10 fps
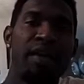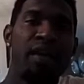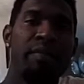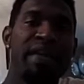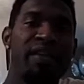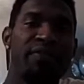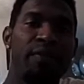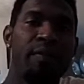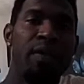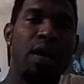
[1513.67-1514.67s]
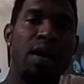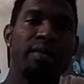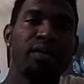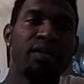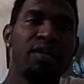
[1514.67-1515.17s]
Vietnamese
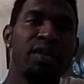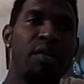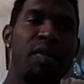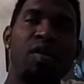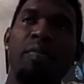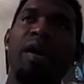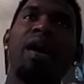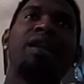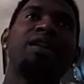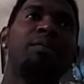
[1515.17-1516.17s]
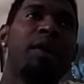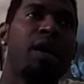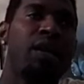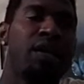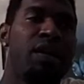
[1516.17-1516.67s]
football. Big up all of the
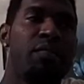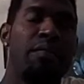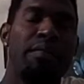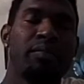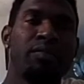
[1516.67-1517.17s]
ball of them.